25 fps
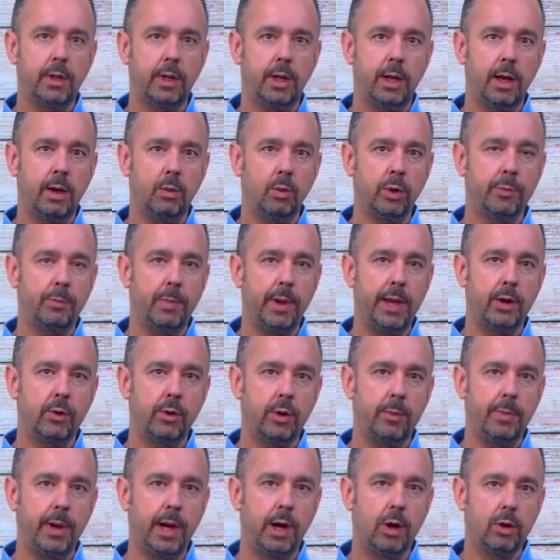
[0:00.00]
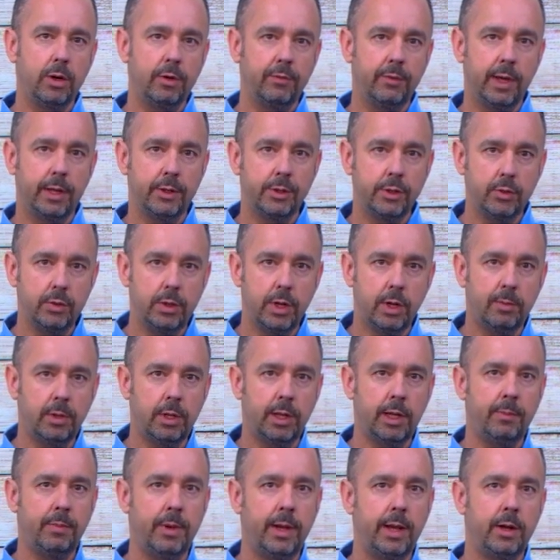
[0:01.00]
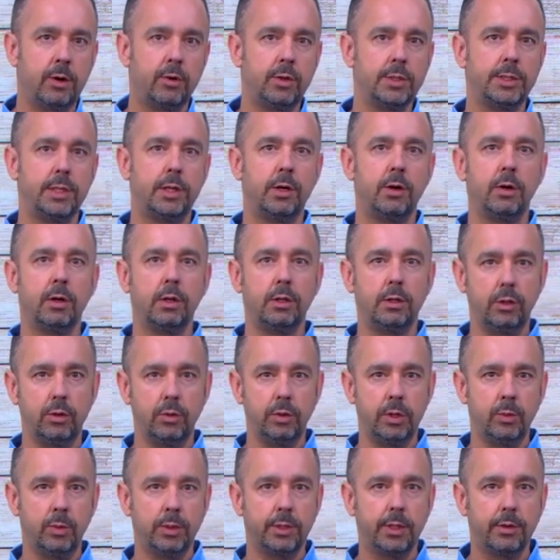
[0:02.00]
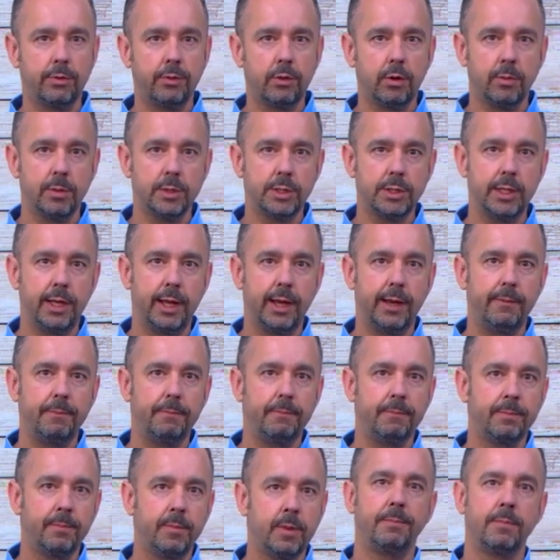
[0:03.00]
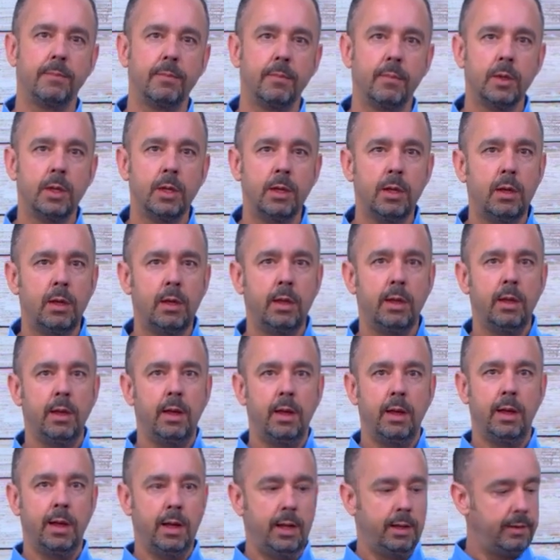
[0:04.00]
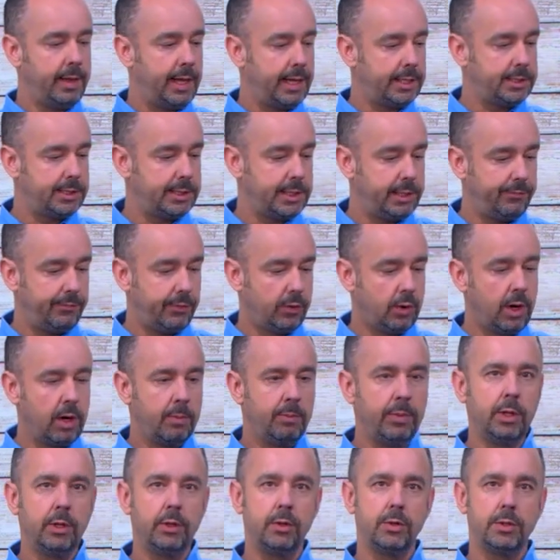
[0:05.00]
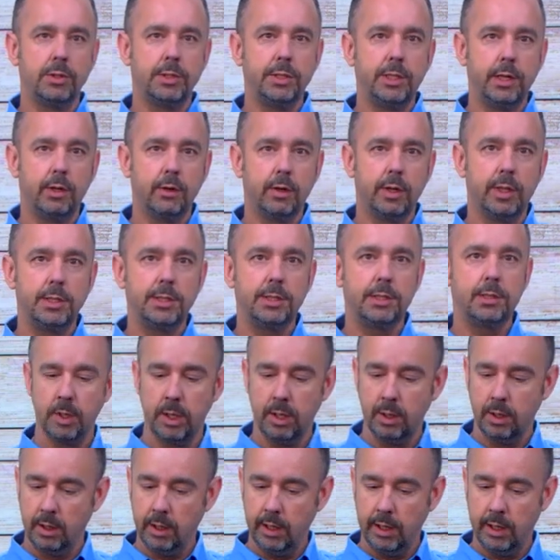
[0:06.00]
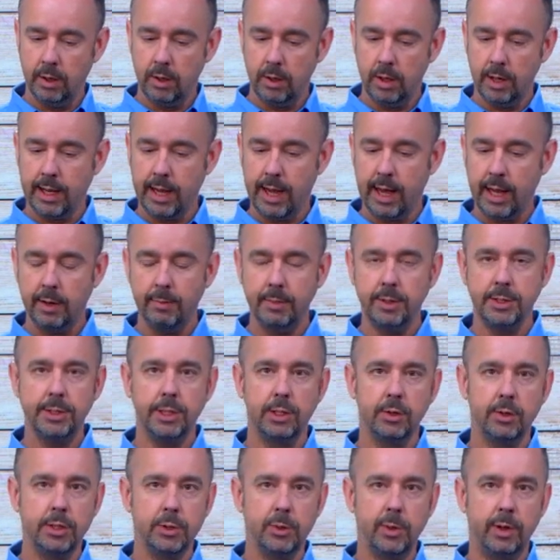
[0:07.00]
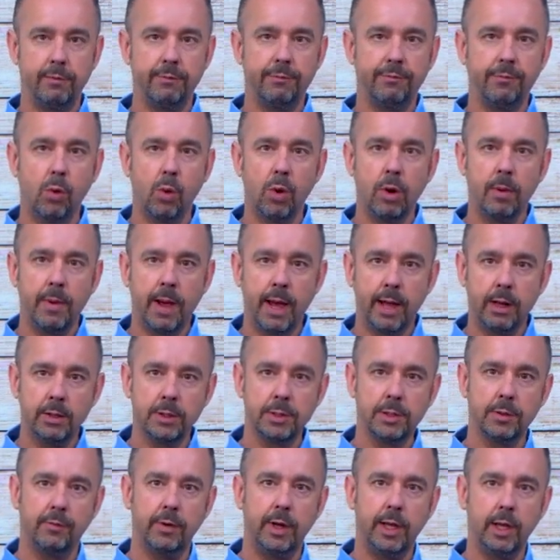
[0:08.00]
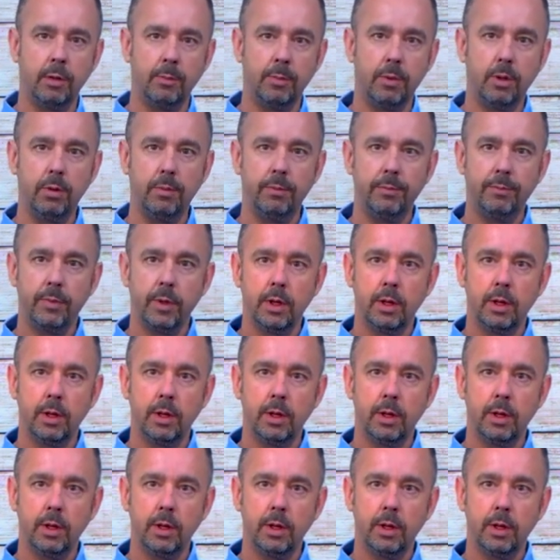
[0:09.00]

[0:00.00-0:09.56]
Uh, with battery power, you've got two AA batteries that are included with the thermostat. And that's it for our Builder Series. In our Economy Series, we have four models available.